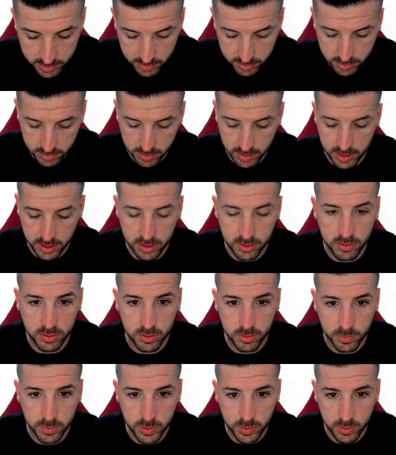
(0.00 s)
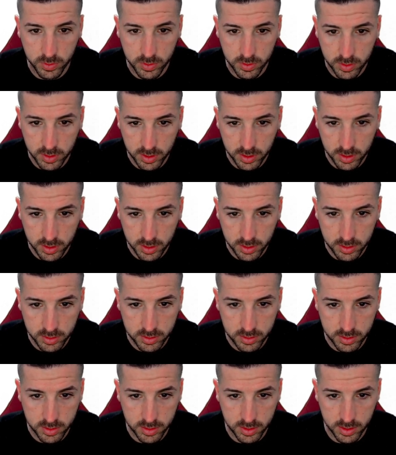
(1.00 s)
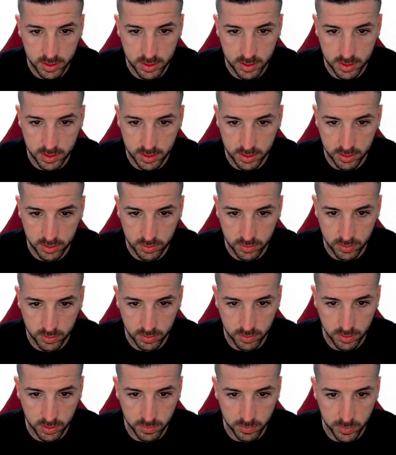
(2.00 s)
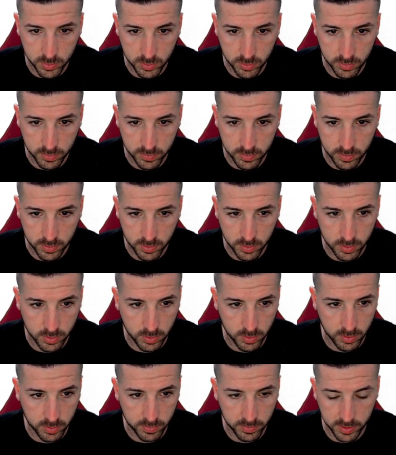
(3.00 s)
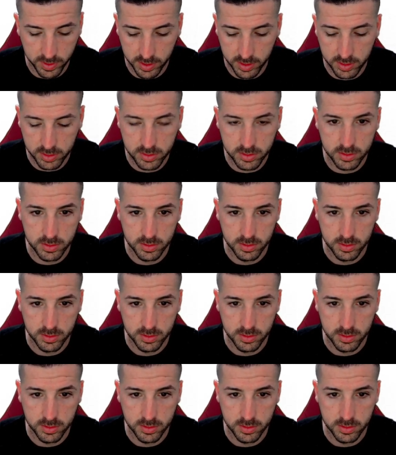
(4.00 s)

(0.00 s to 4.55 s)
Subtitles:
sorry, I need to put this, then I need to remove all of this.